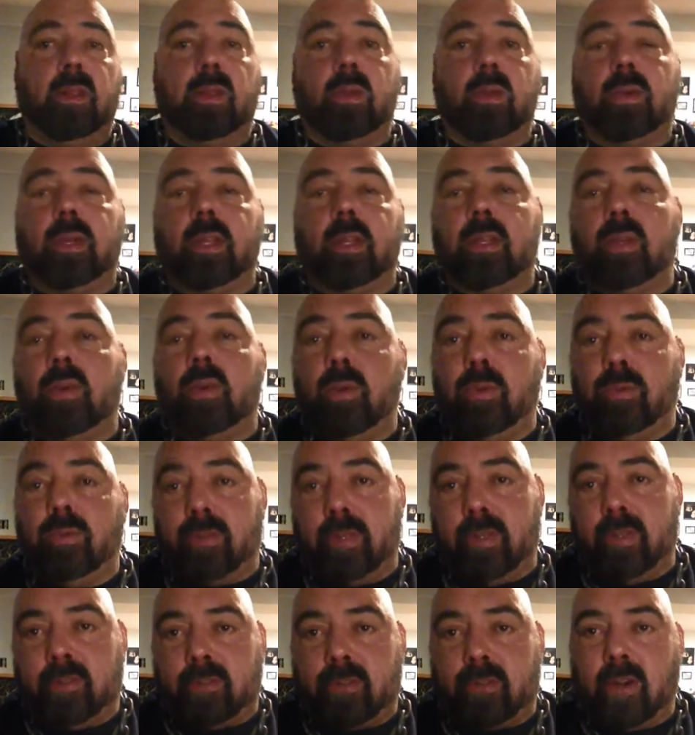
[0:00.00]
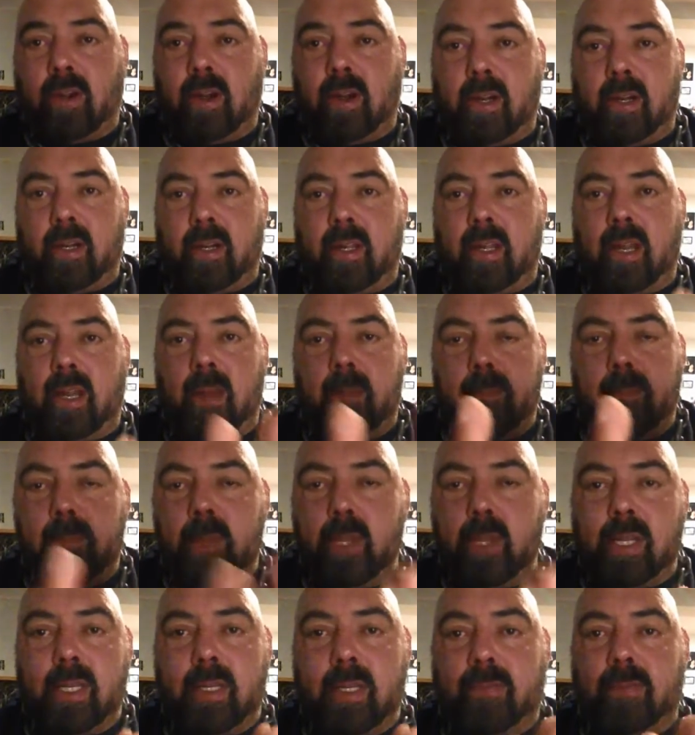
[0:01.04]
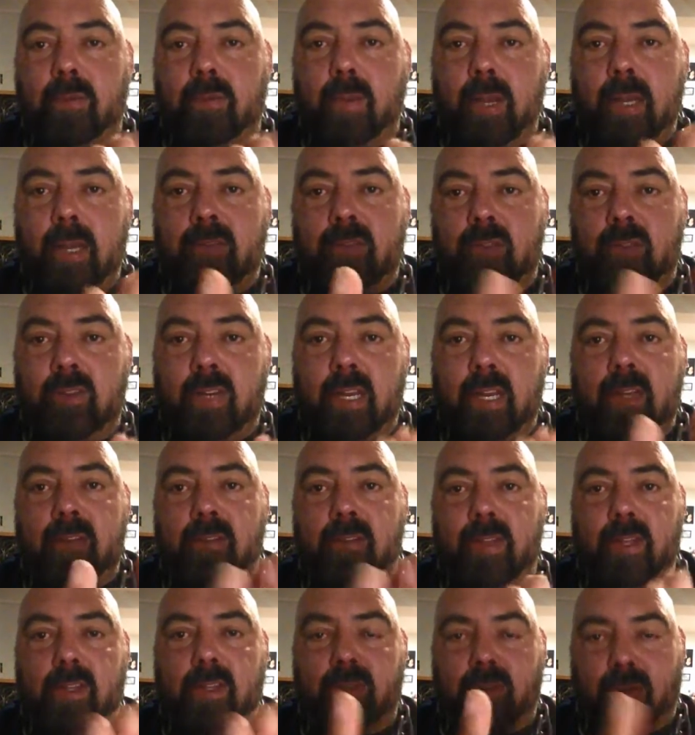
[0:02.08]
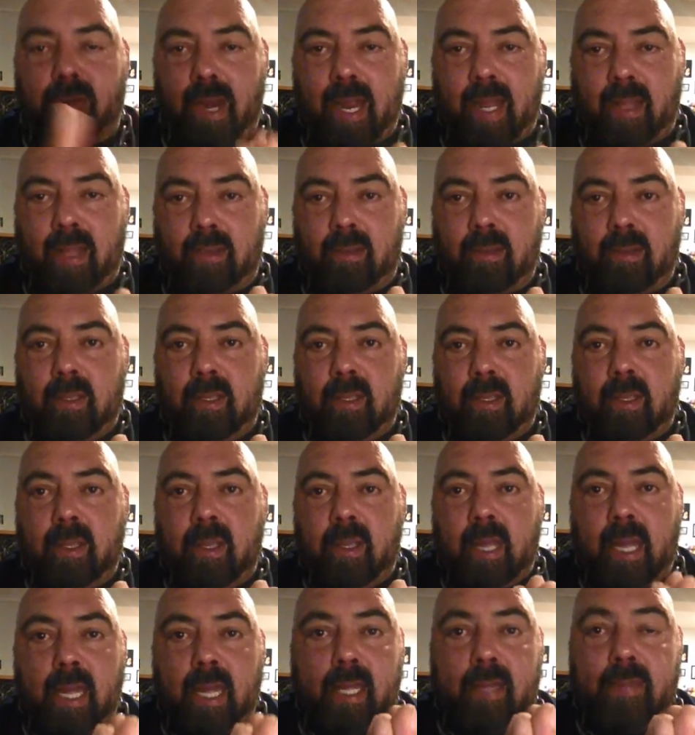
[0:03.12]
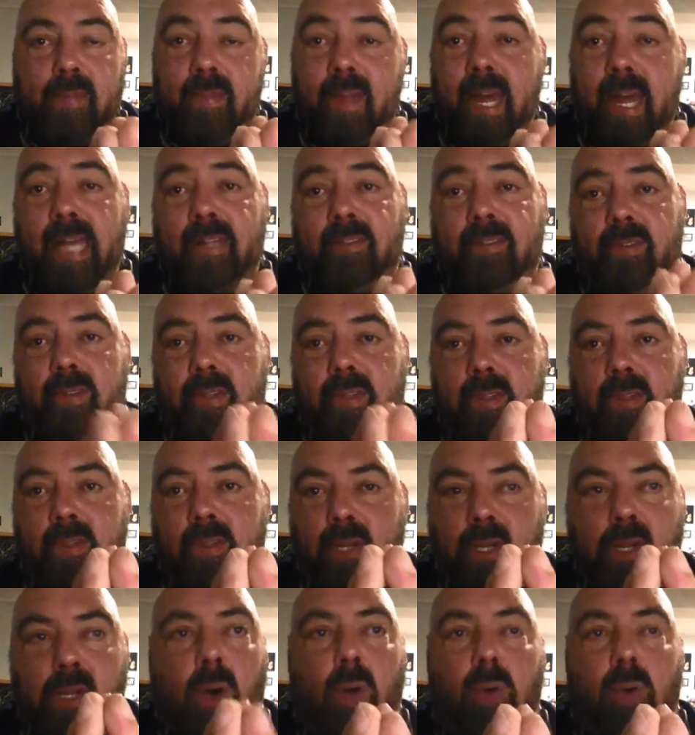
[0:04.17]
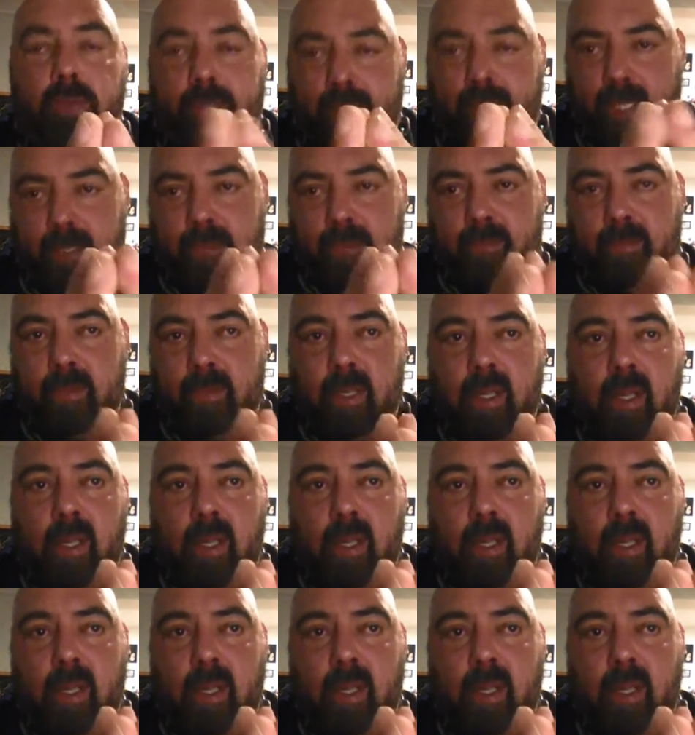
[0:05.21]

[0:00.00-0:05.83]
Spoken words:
You can use this chart in a million different ways to change things around. And that's the gold in it.